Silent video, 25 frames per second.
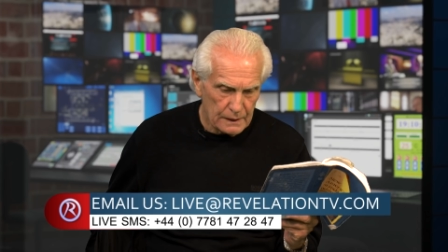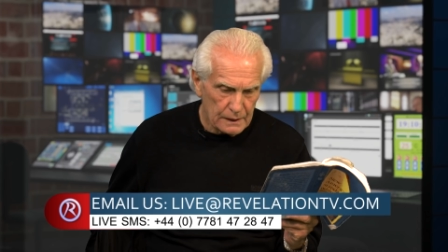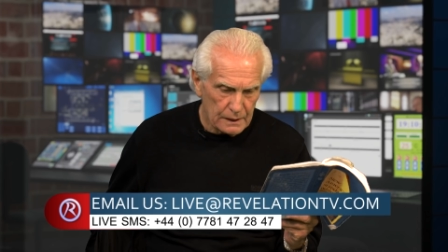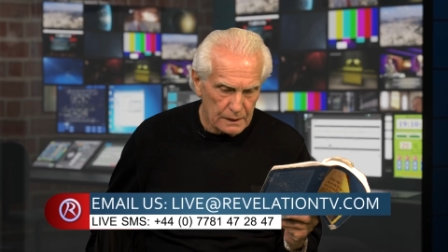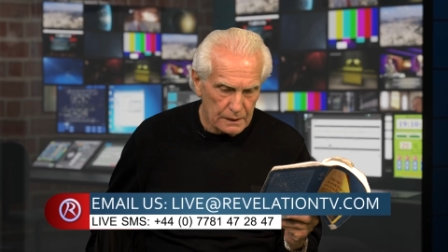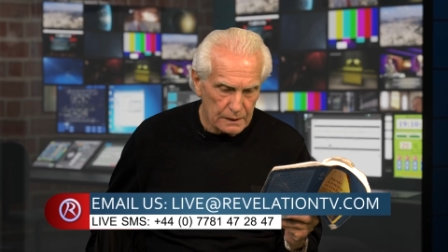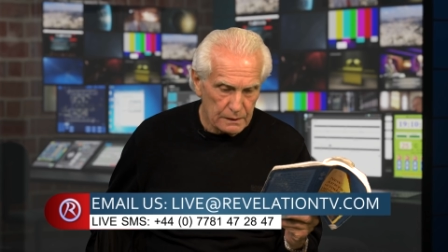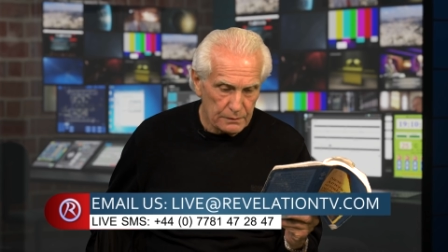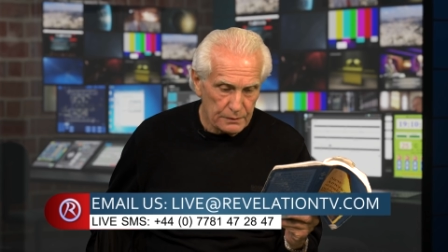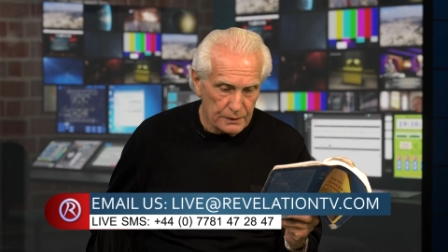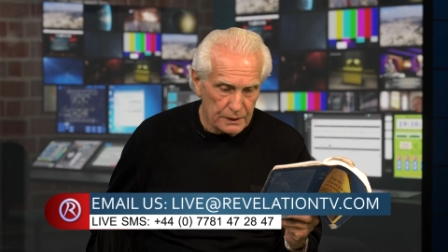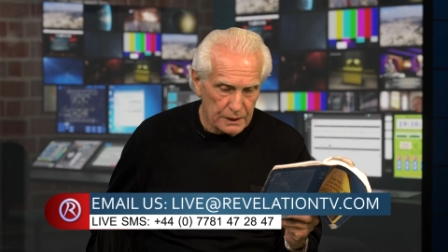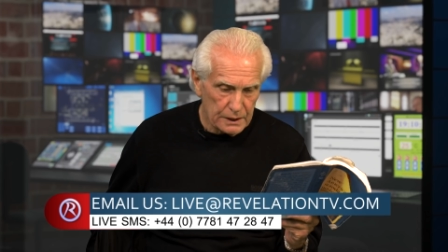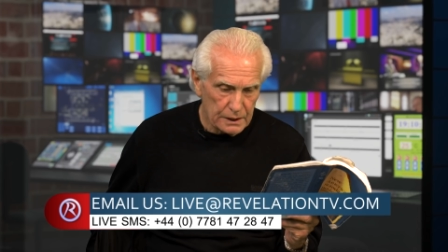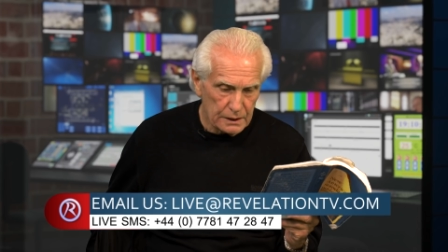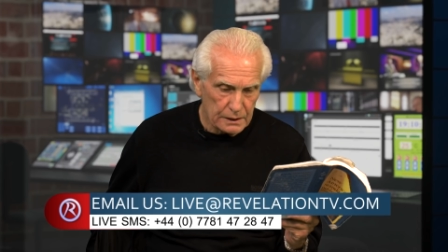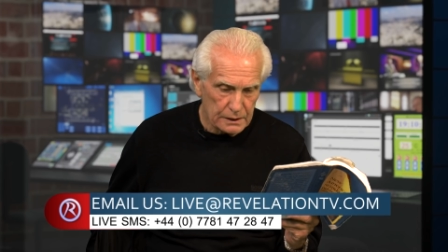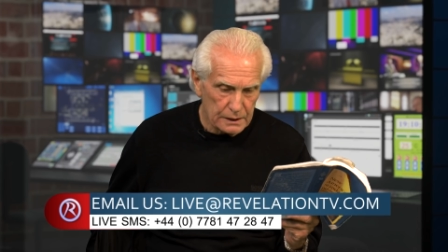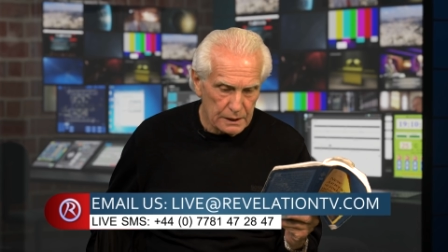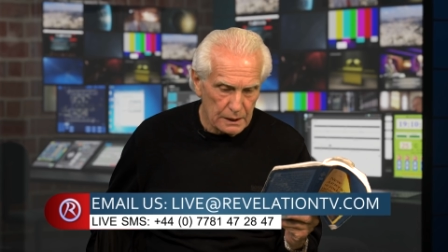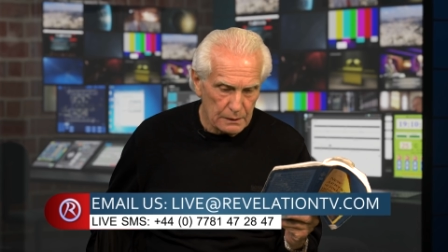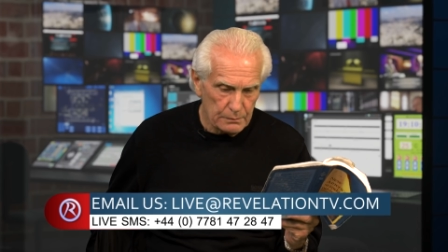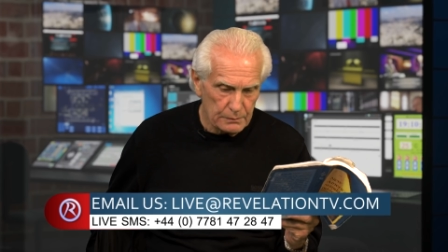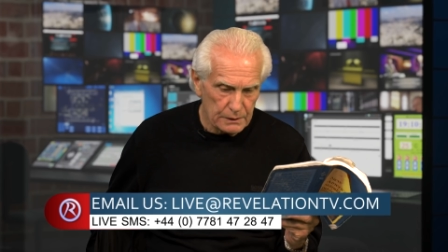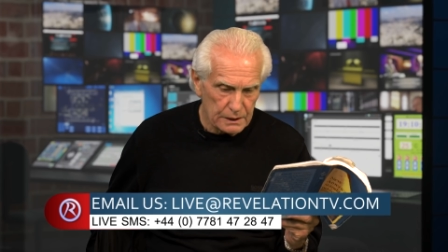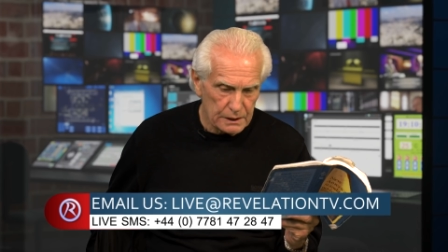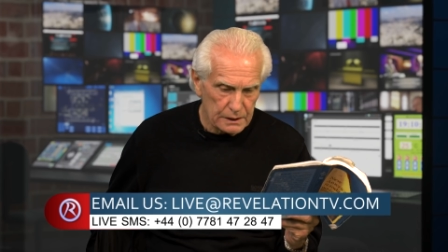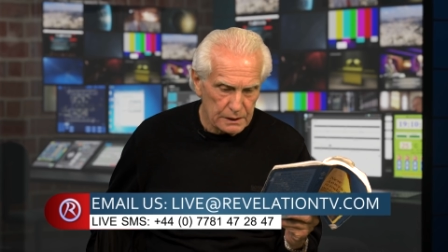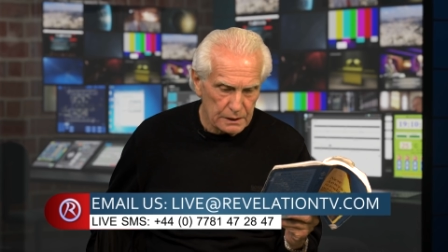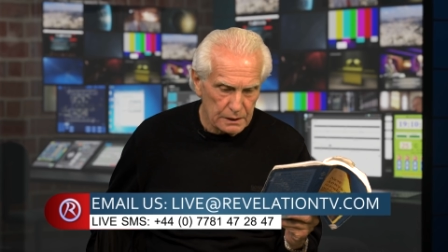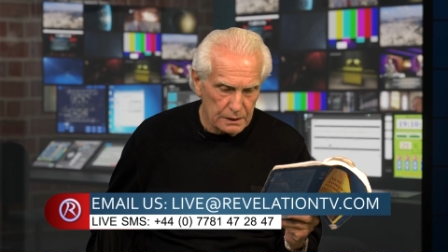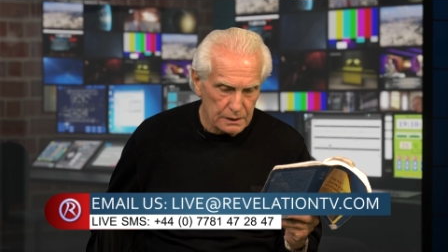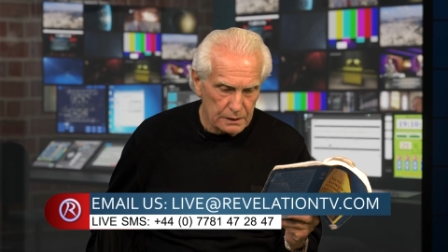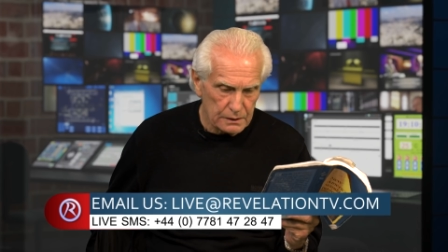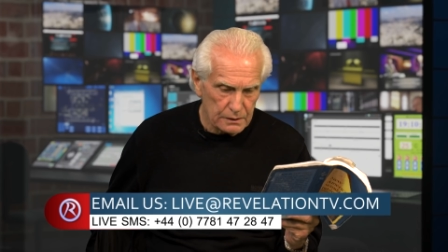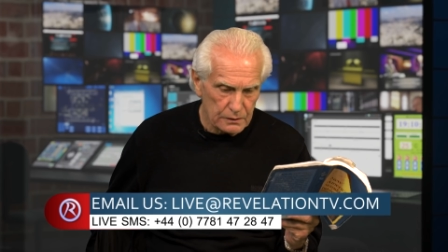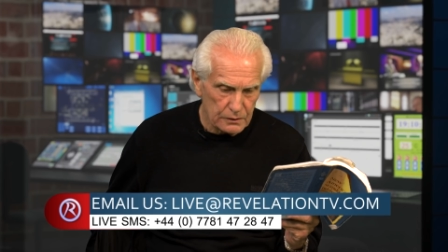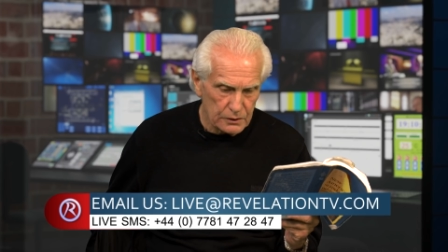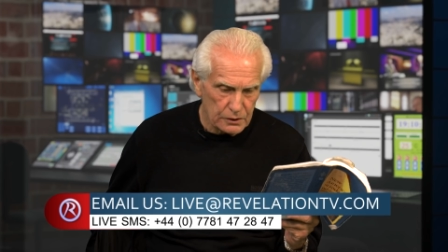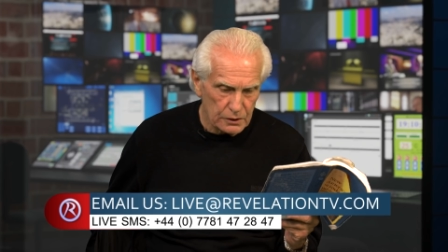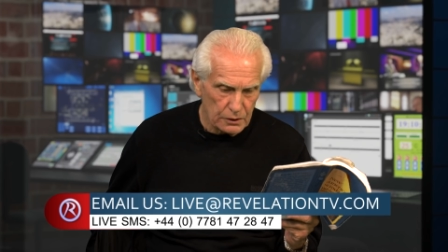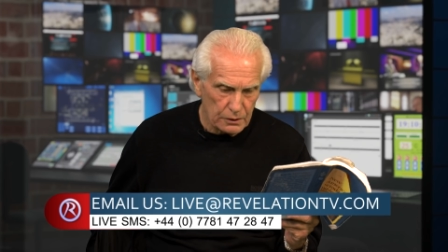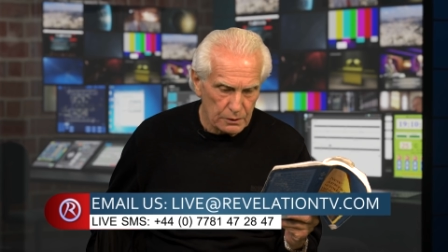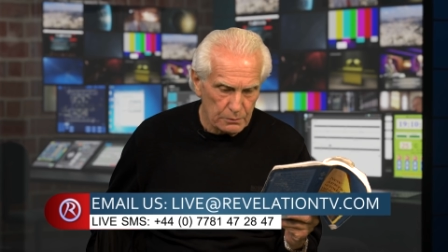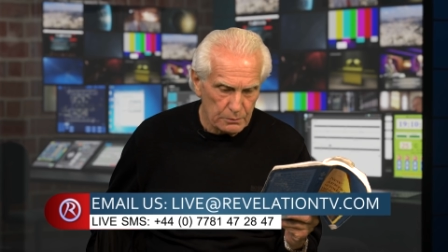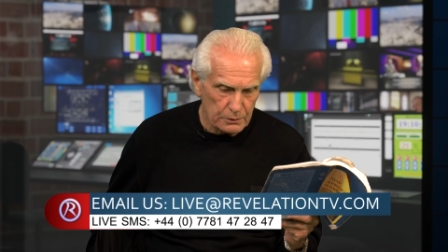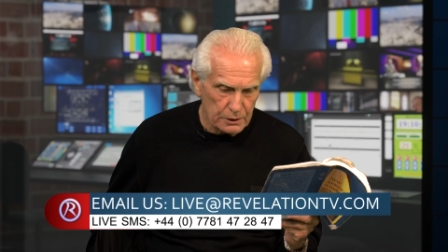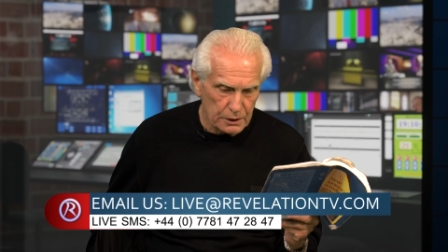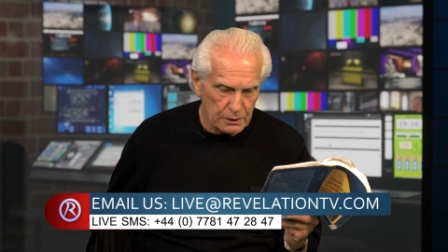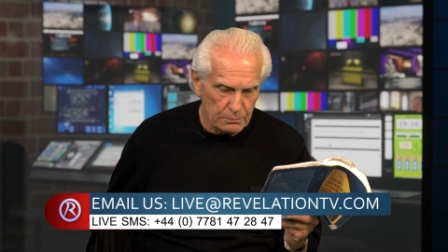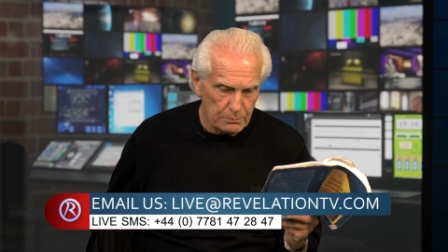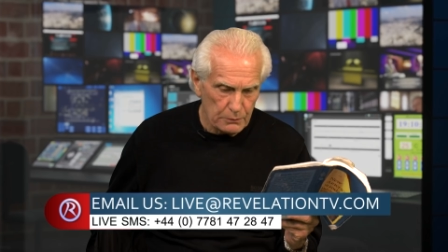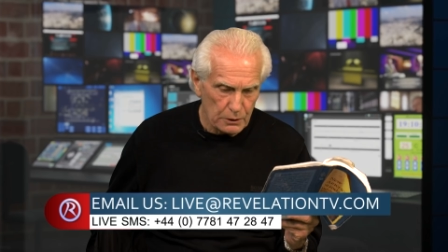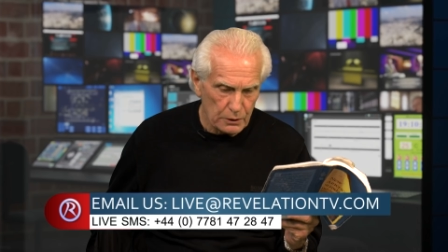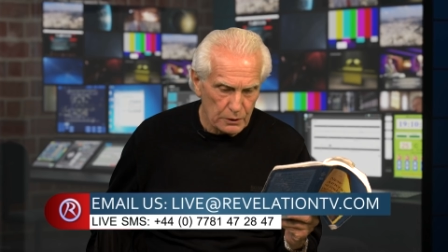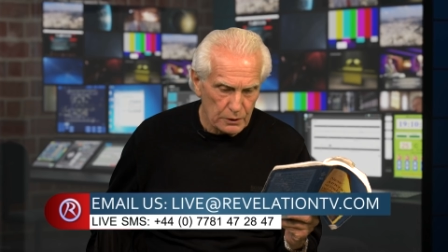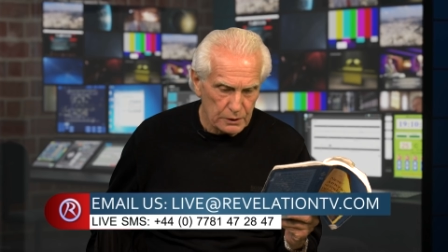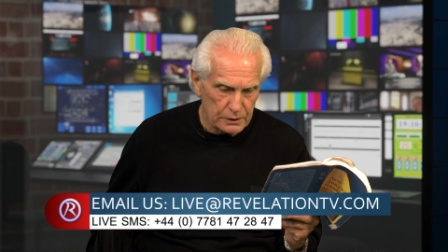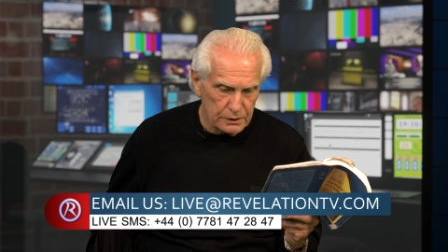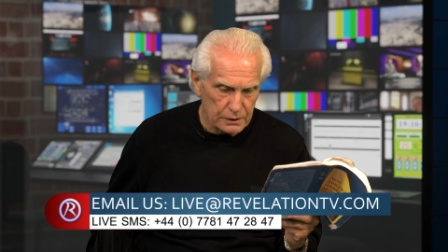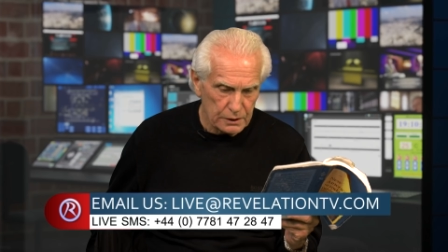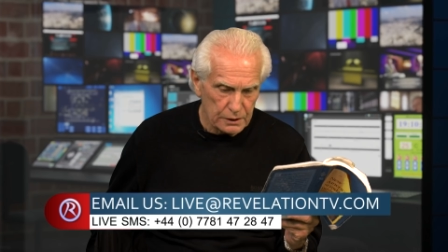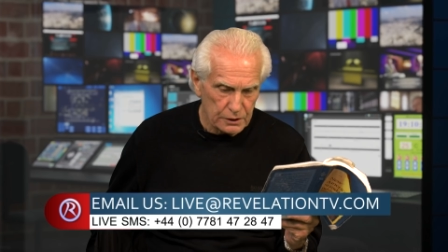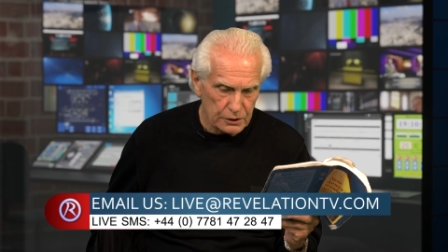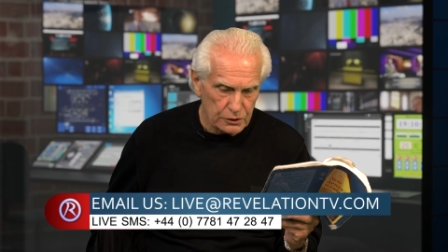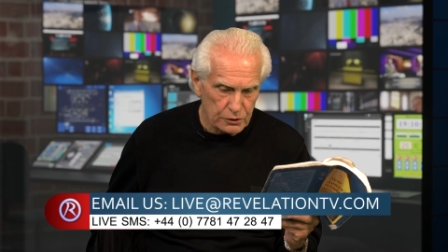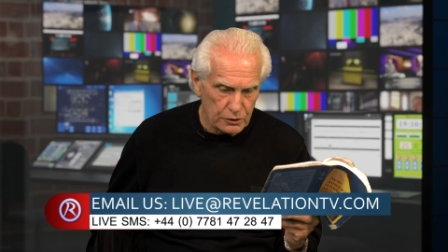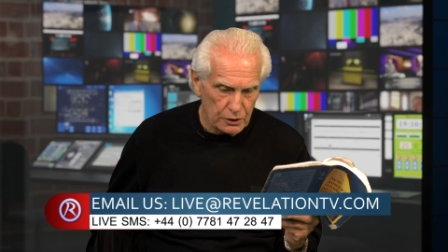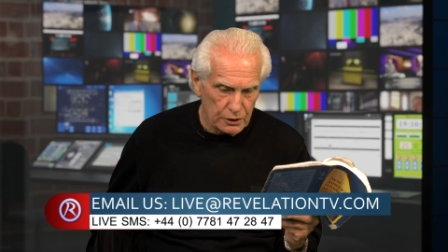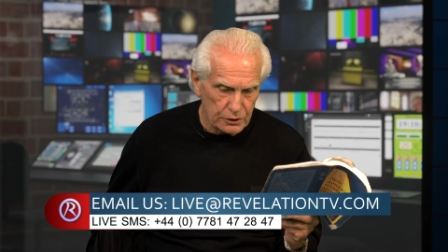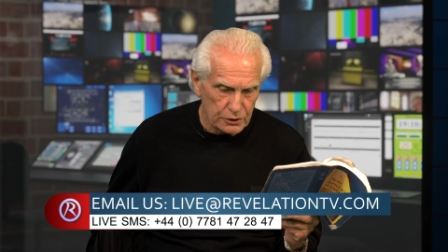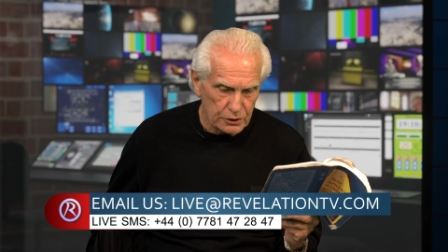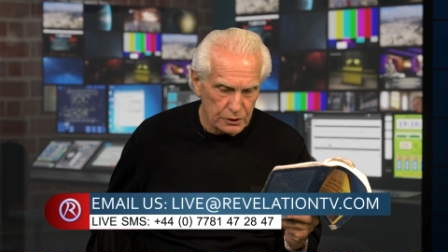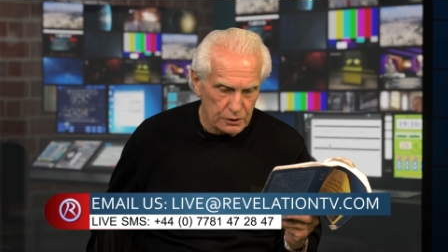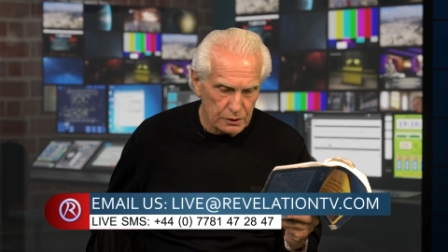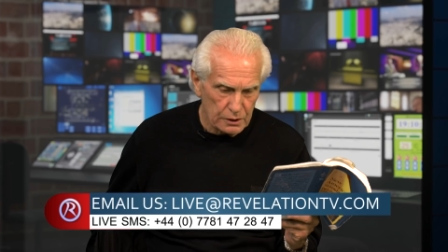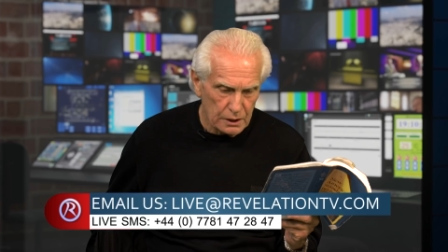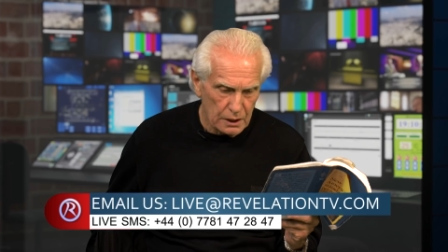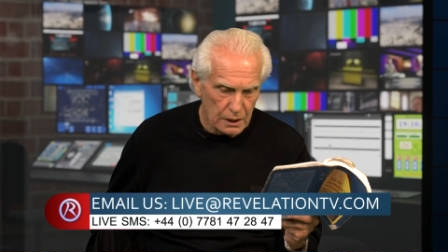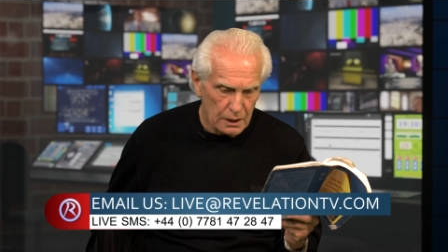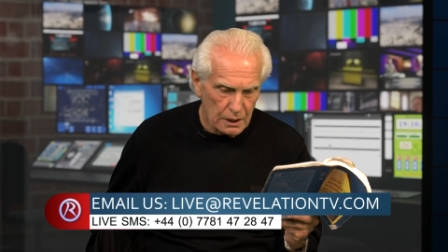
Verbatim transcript: And if he condemned the cities of Sodom and Gomorrah to destruction